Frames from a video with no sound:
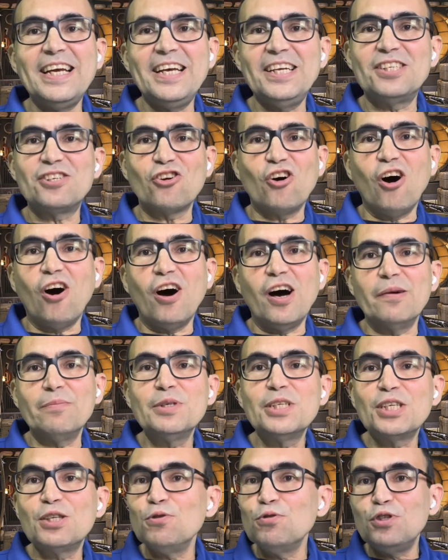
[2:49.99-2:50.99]
its
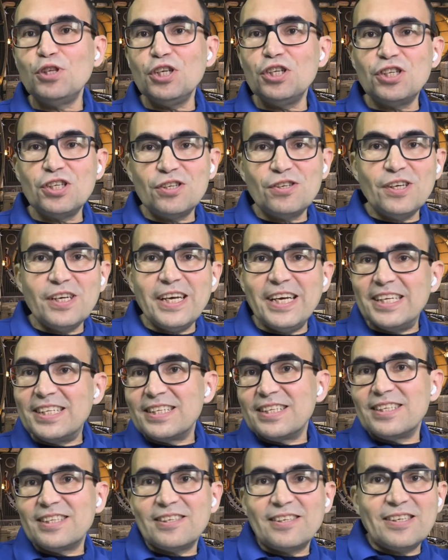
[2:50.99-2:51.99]
arms to teach
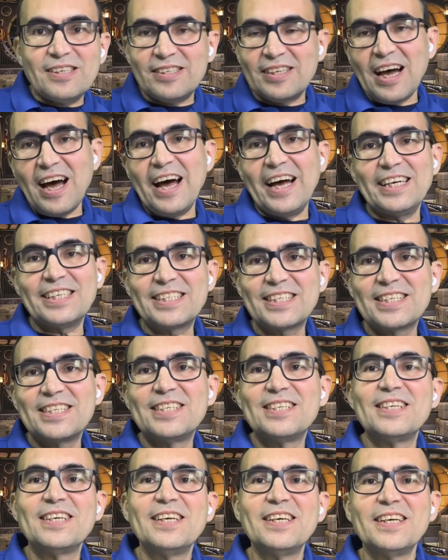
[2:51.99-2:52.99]
its
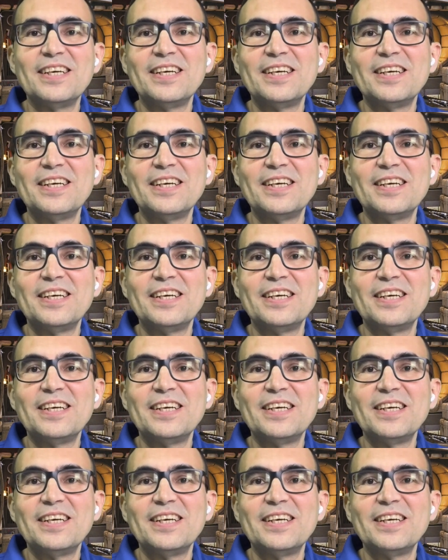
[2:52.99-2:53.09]
tasks.